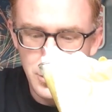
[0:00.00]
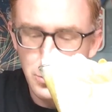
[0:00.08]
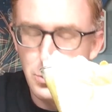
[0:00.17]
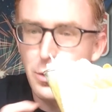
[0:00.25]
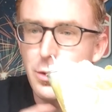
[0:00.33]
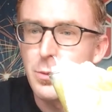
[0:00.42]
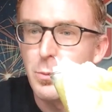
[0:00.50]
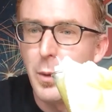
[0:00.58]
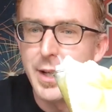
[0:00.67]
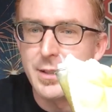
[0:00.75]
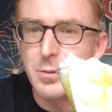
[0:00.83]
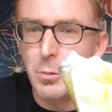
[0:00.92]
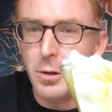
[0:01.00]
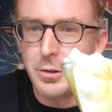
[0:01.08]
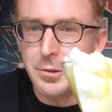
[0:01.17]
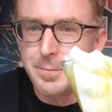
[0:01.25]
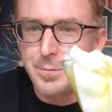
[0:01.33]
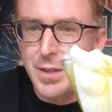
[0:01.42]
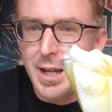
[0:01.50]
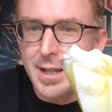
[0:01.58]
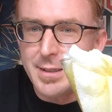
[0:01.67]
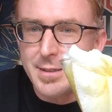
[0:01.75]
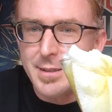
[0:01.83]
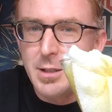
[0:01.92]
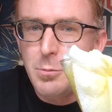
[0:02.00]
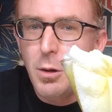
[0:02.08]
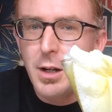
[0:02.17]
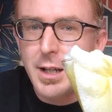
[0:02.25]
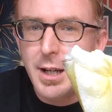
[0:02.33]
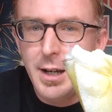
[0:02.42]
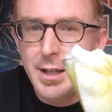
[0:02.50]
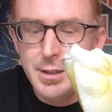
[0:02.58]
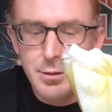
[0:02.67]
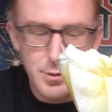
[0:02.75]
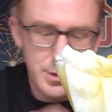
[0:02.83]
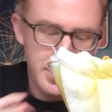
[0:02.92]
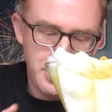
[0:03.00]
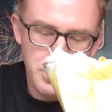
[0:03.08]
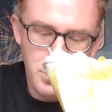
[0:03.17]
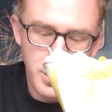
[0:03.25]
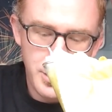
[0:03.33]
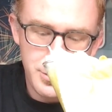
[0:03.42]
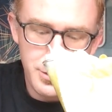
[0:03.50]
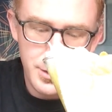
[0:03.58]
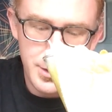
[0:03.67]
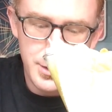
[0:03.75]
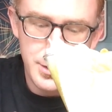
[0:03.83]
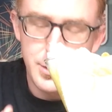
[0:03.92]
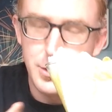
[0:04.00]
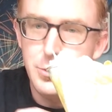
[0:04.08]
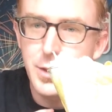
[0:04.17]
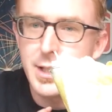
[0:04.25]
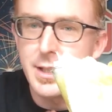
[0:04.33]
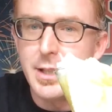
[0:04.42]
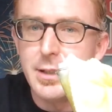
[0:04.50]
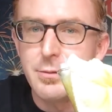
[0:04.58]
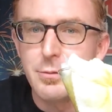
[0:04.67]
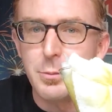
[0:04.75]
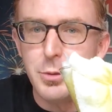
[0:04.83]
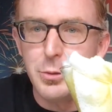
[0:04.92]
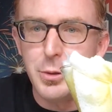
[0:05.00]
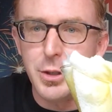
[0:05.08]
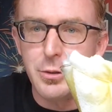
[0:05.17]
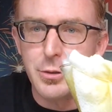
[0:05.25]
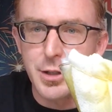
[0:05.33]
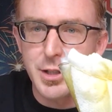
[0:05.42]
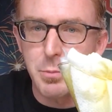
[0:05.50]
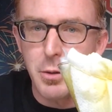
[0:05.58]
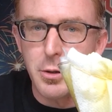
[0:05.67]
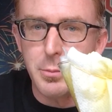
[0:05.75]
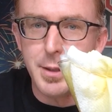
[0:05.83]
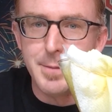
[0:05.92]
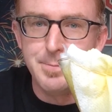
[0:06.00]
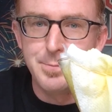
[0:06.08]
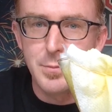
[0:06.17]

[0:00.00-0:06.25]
your wastewater and see what kind of clear water you can get from doing your experiment.